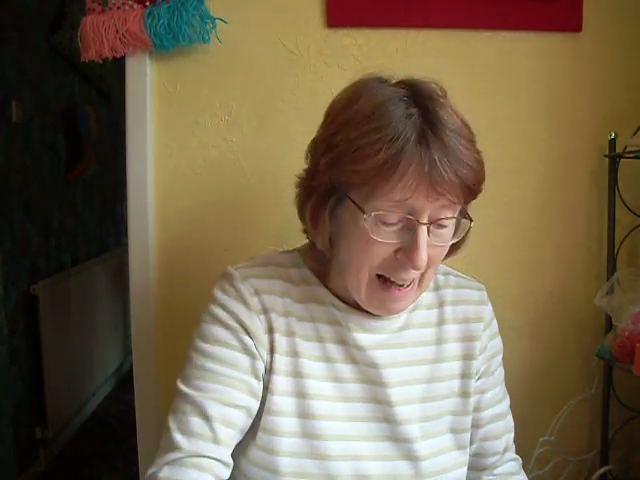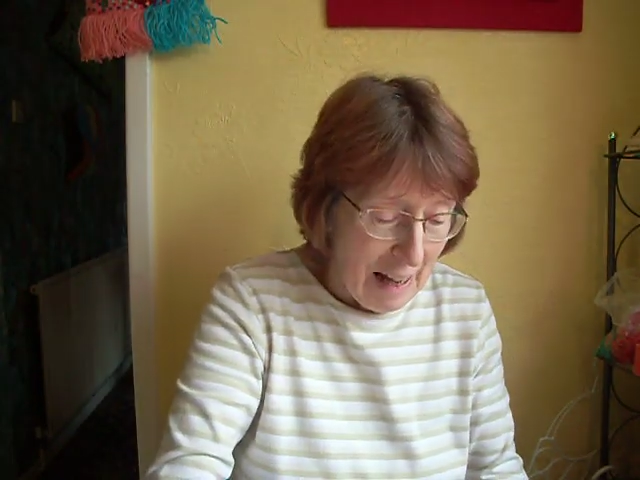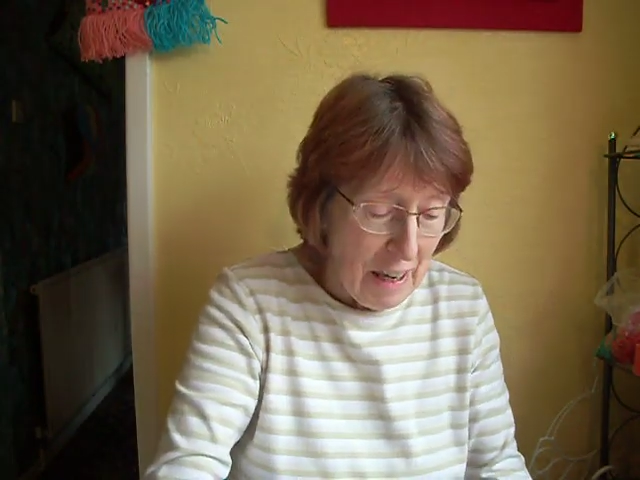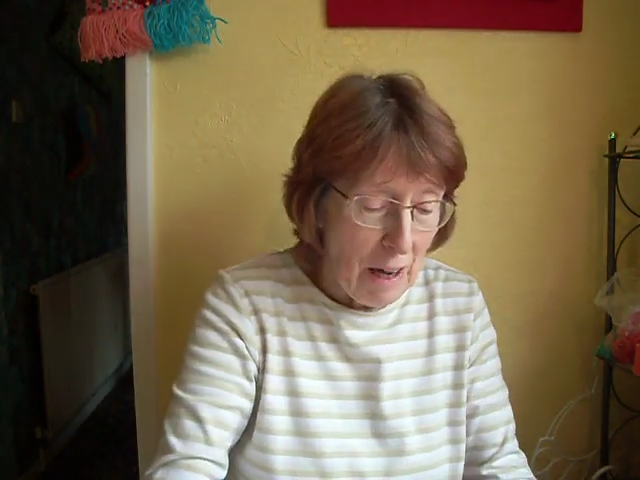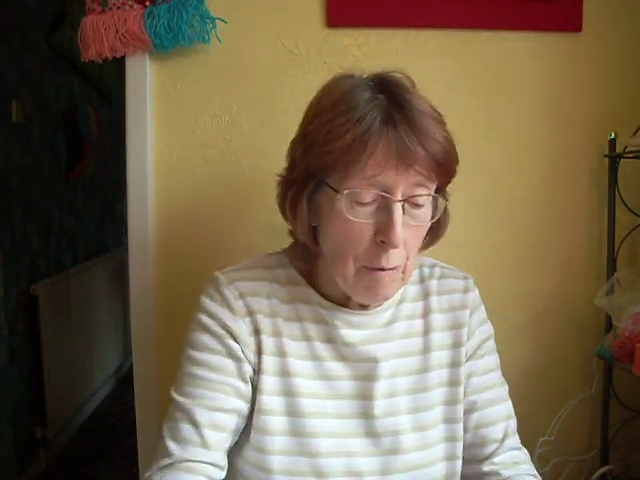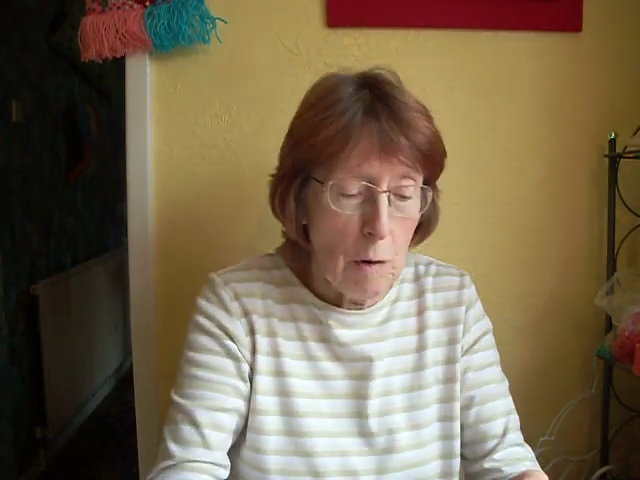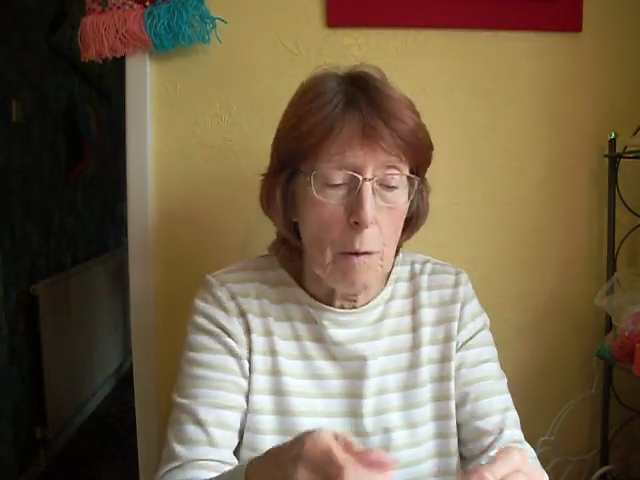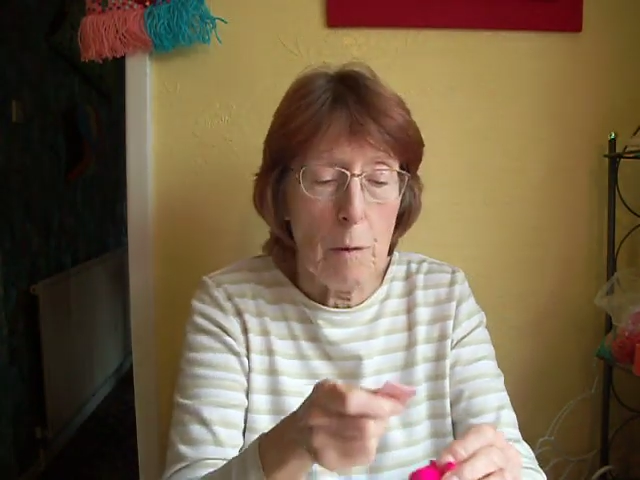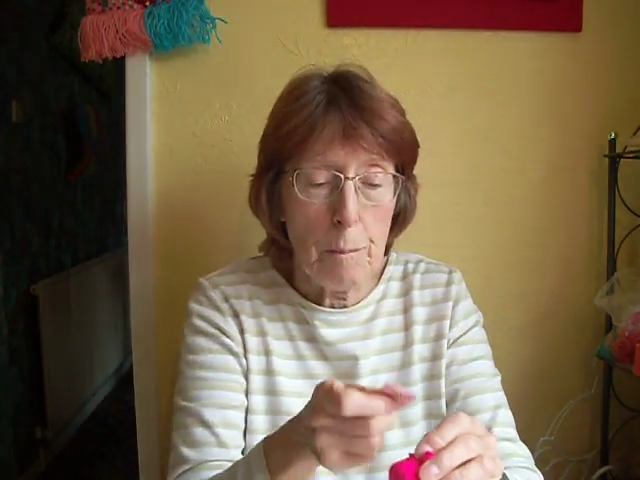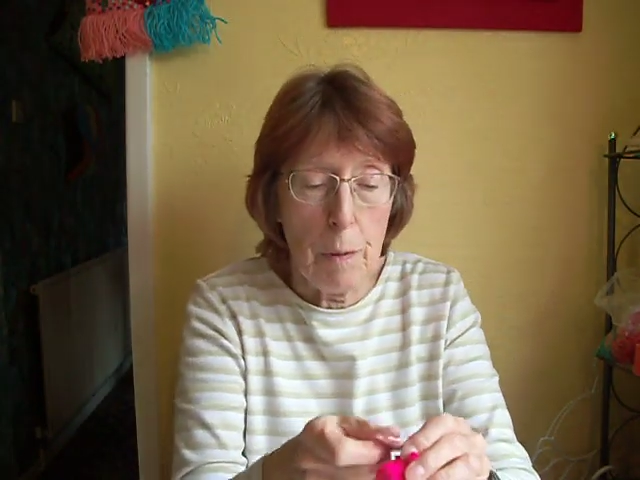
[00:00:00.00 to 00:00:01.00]
and I
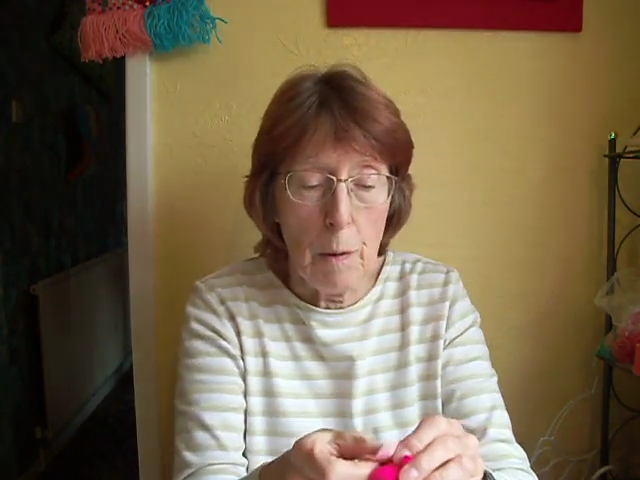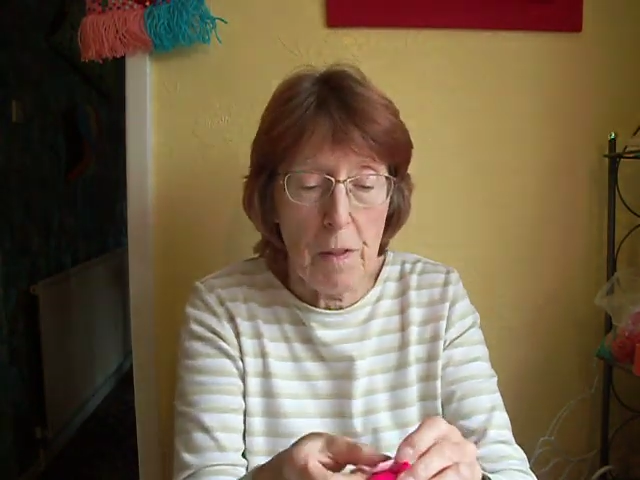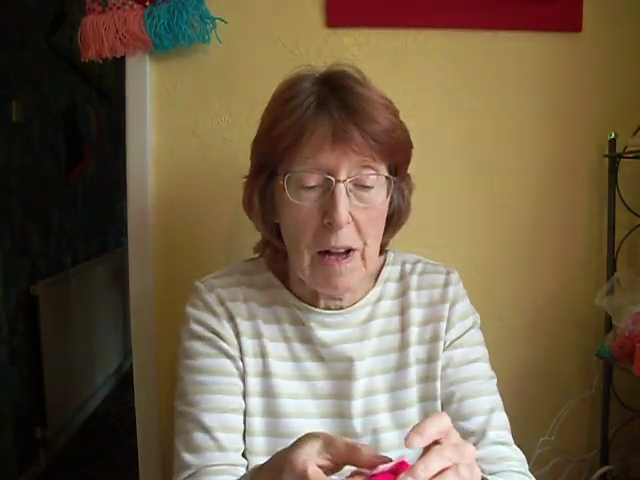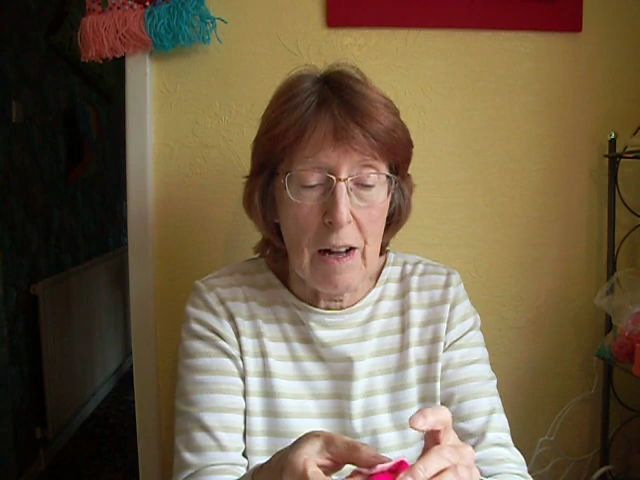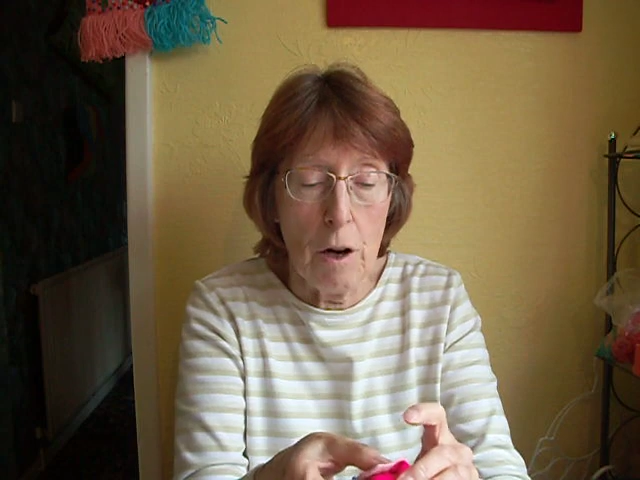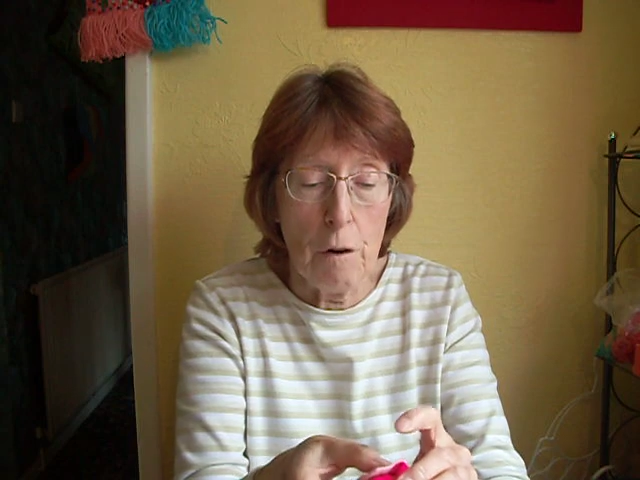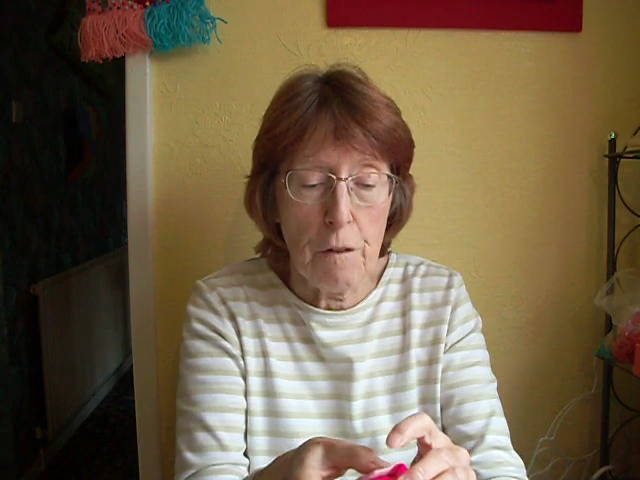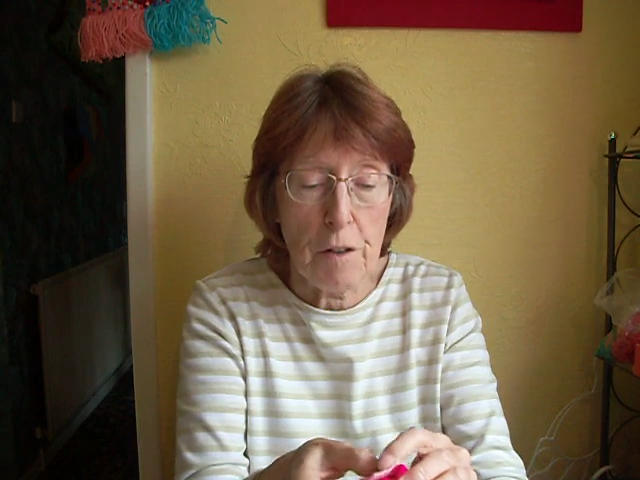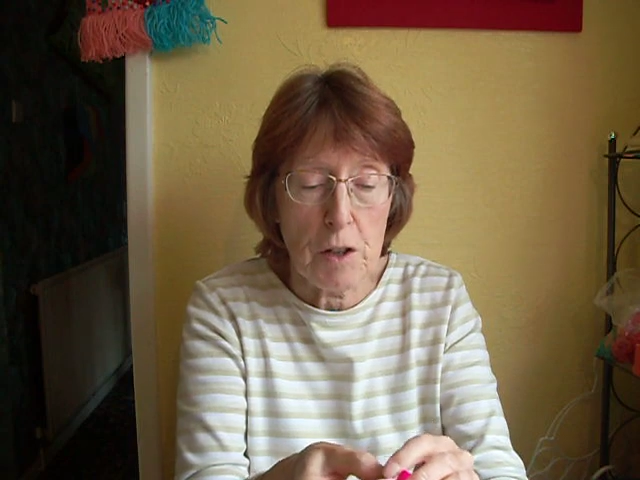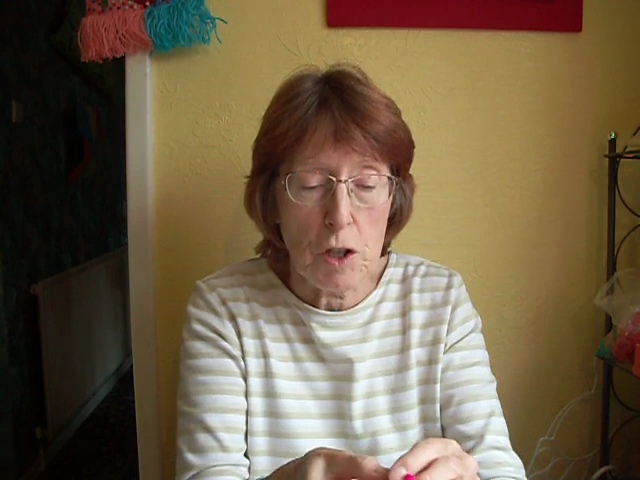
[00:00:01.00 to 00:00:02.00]
will put that over the